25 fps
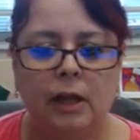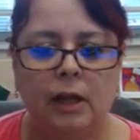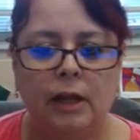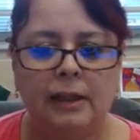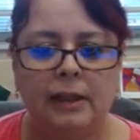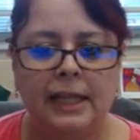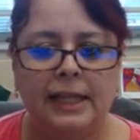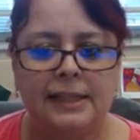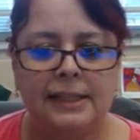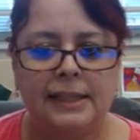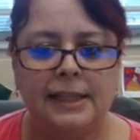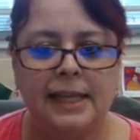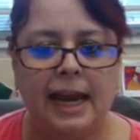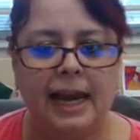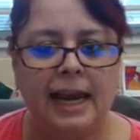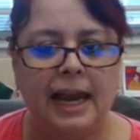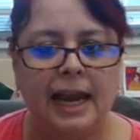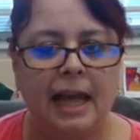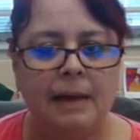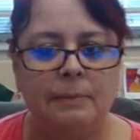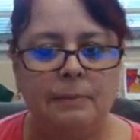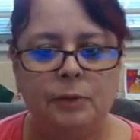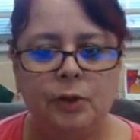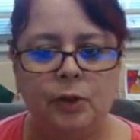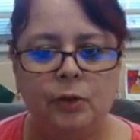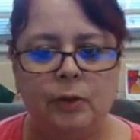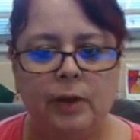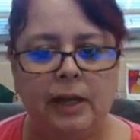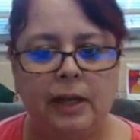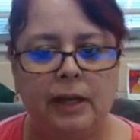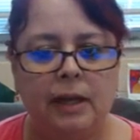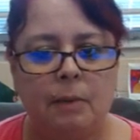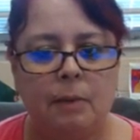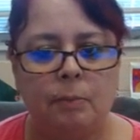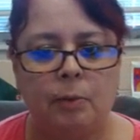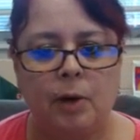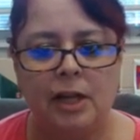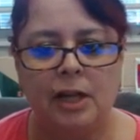let's say I'm
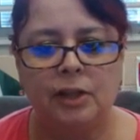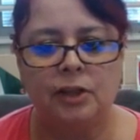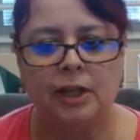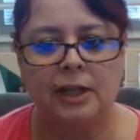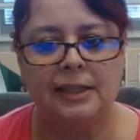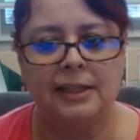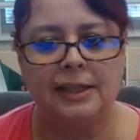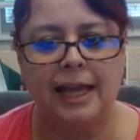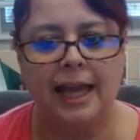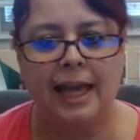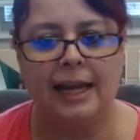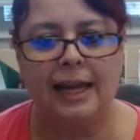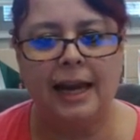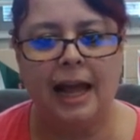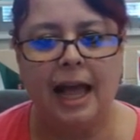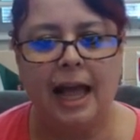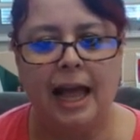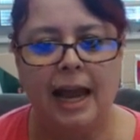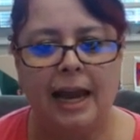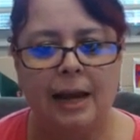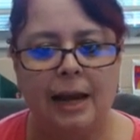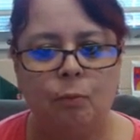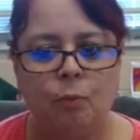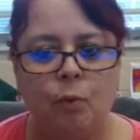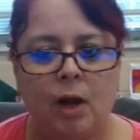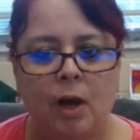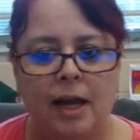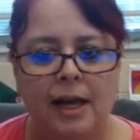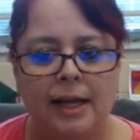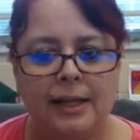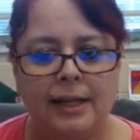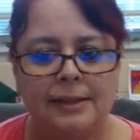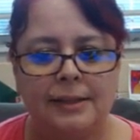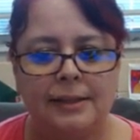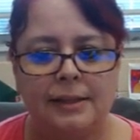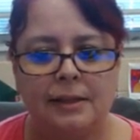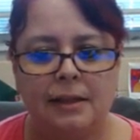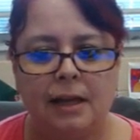doing a project and I
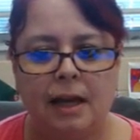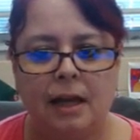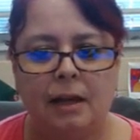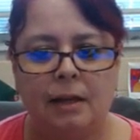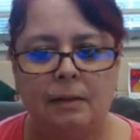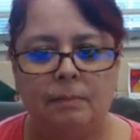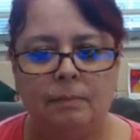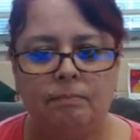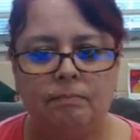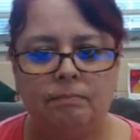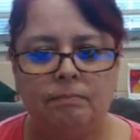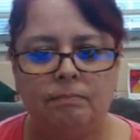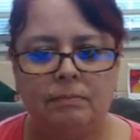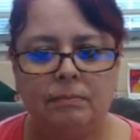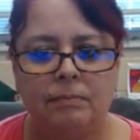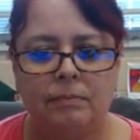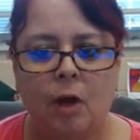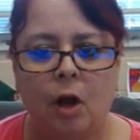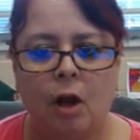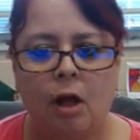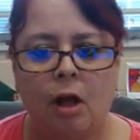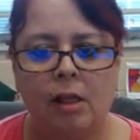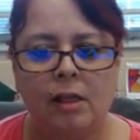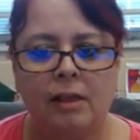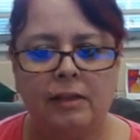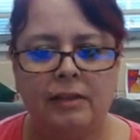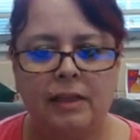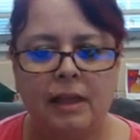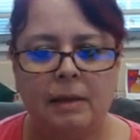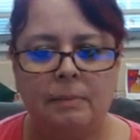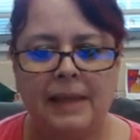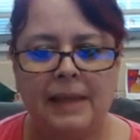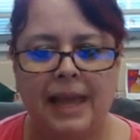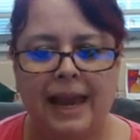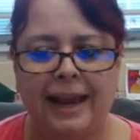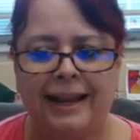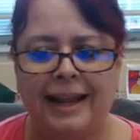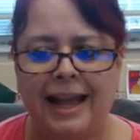want all of
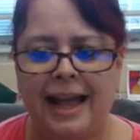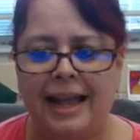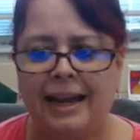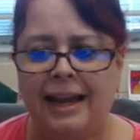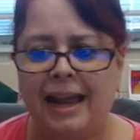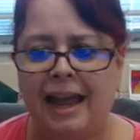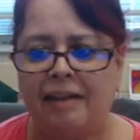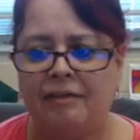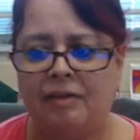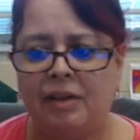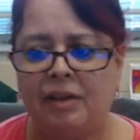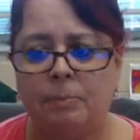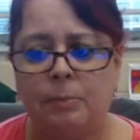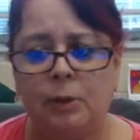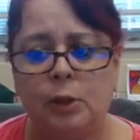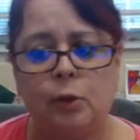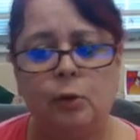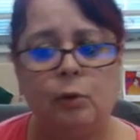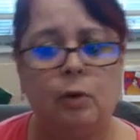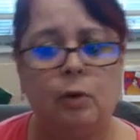them that kind of have a blue